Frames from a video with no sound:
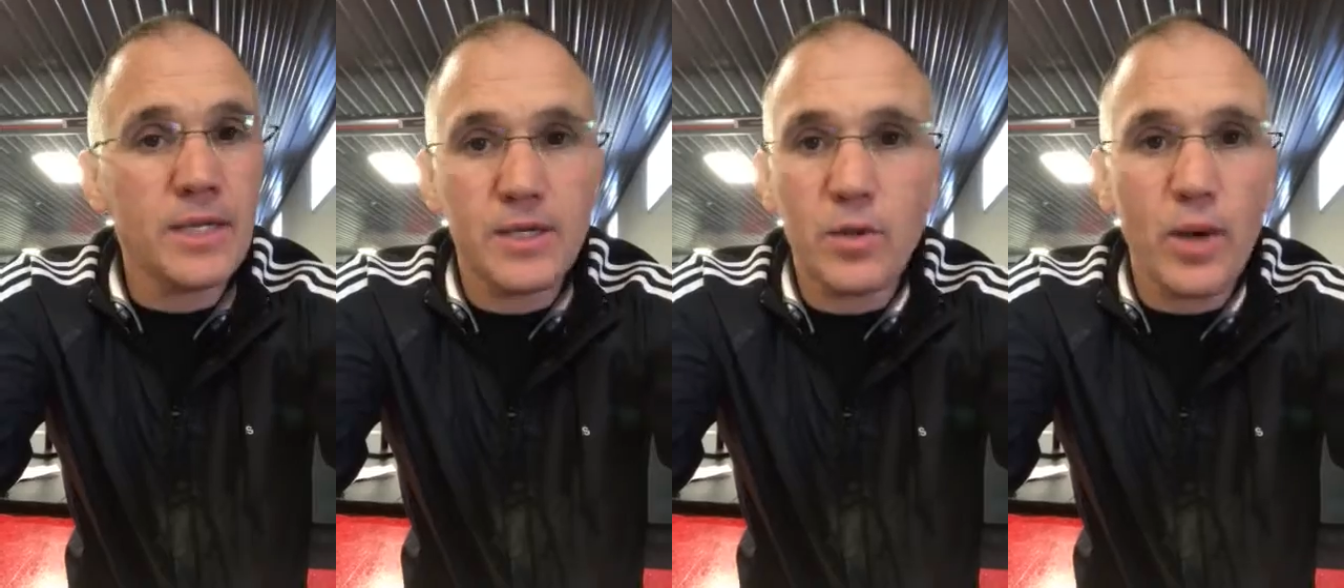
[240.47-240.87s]
and
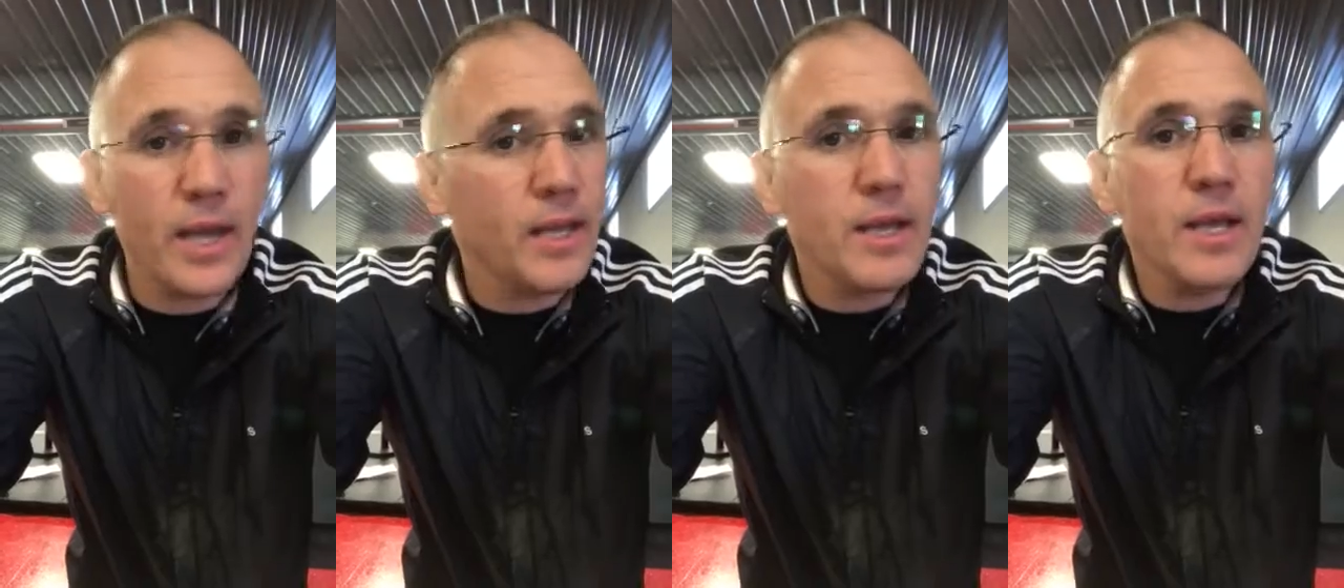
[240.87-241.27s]
get
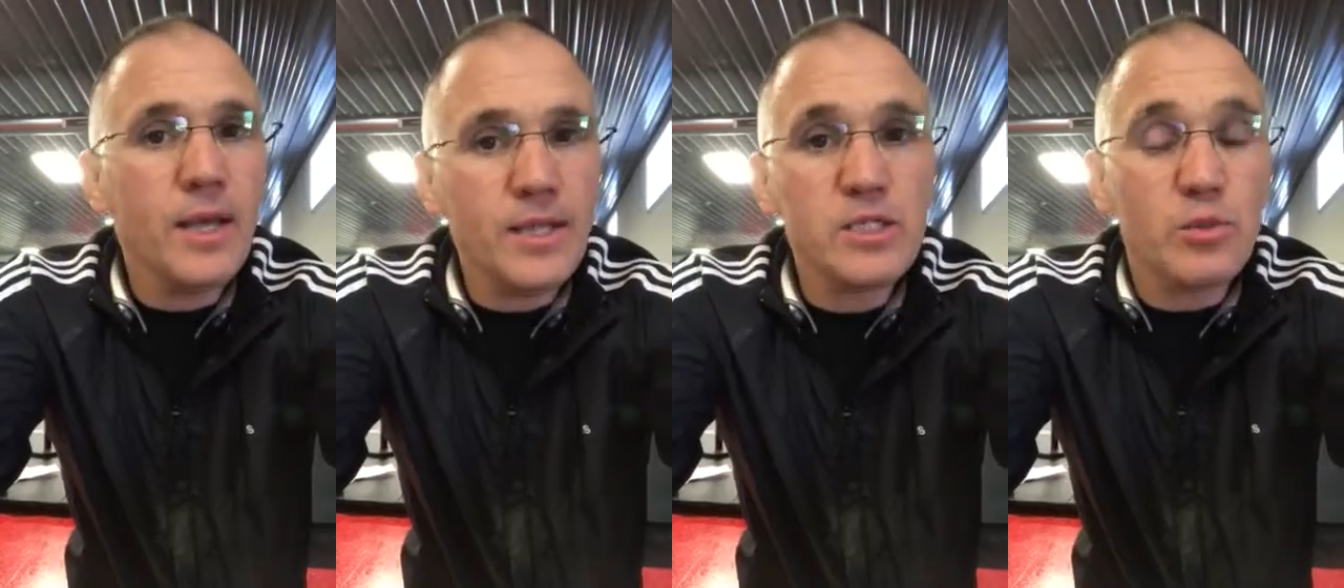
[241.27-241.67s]
away.
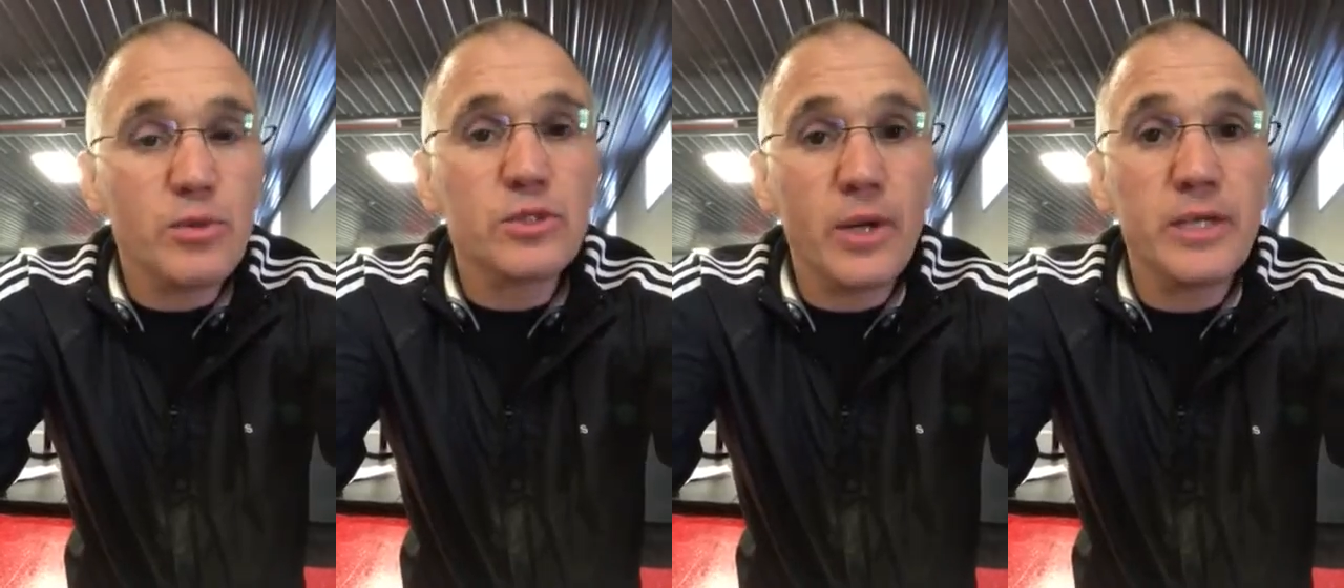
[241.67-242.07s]
And that's what
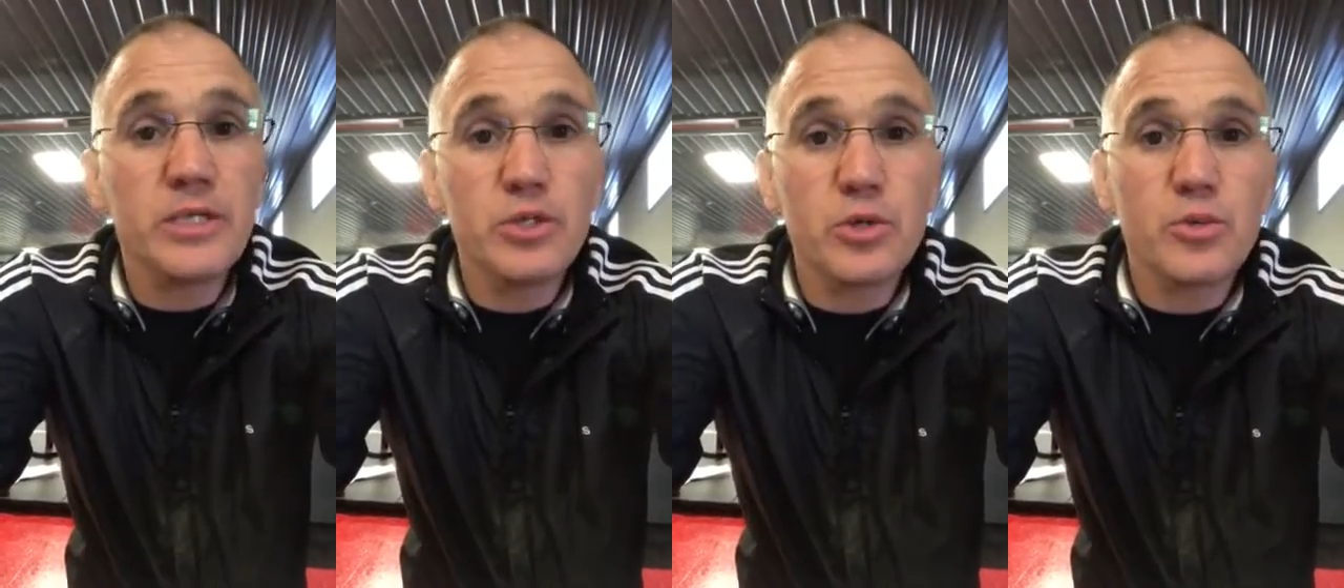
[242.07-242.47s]
we're trying
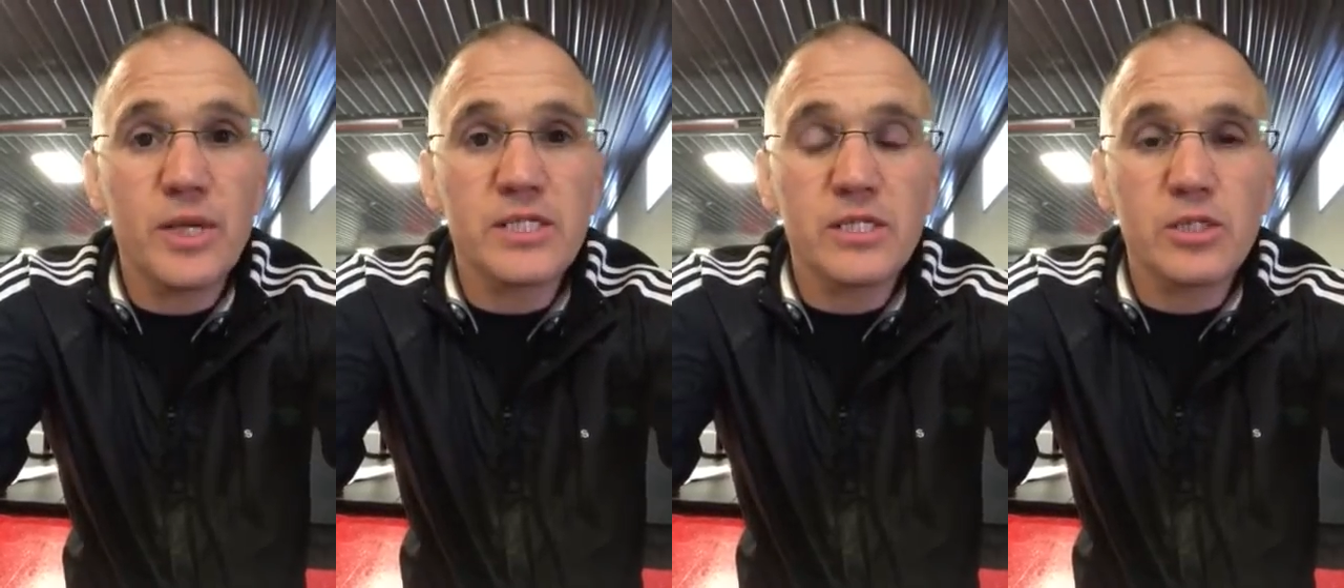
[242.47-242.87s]
to do in
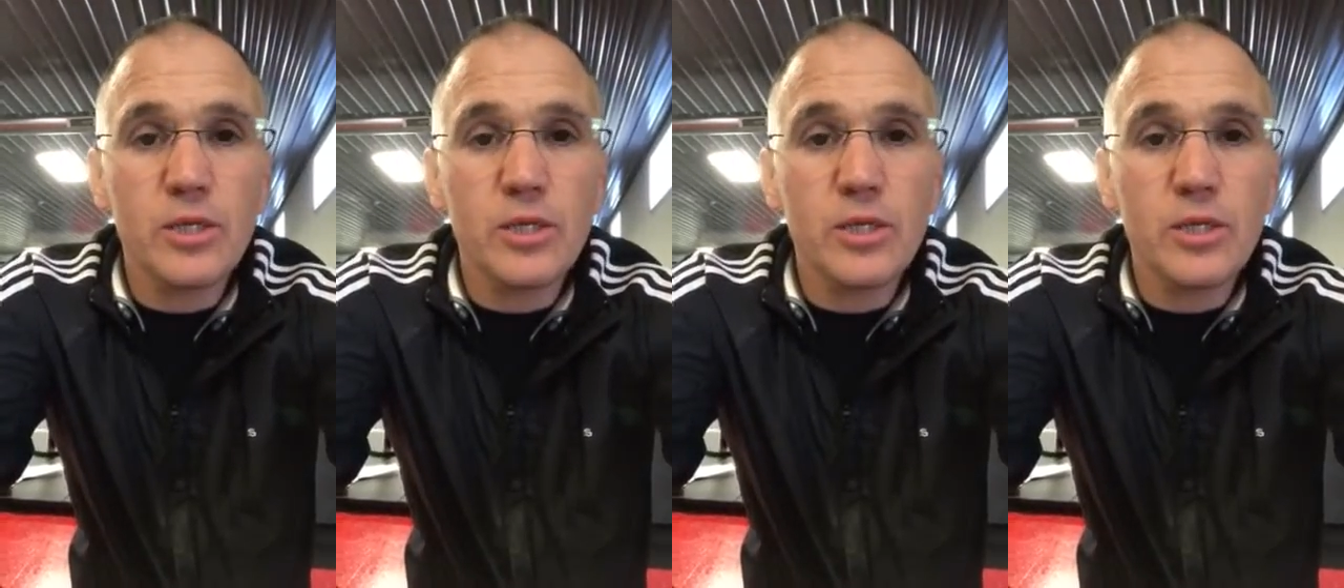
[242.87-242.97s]
wrestling.